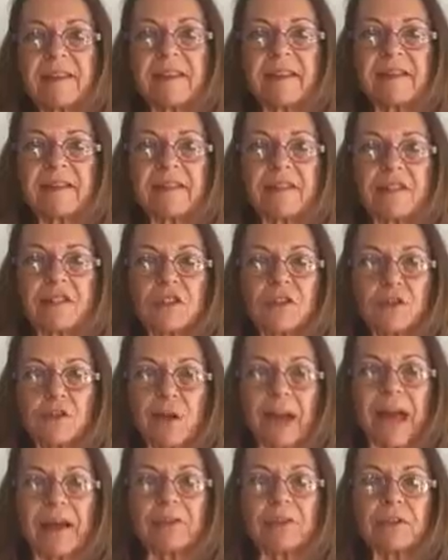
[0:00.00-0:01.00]
cells to
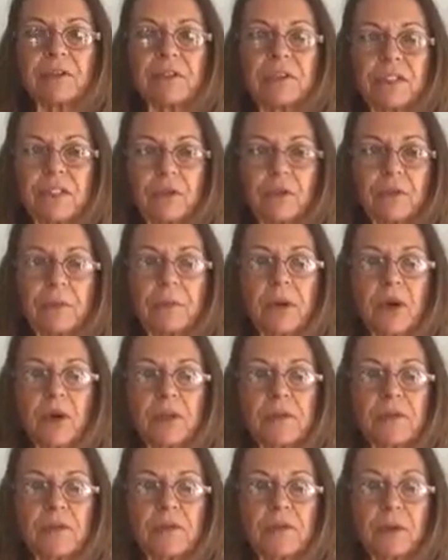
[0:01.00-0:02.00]
travel to different
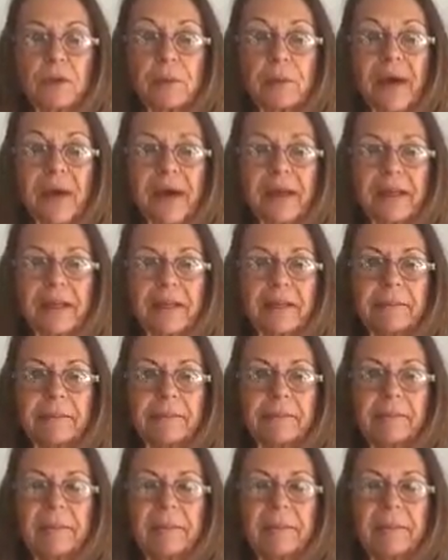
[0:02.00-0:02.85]
parts of your body.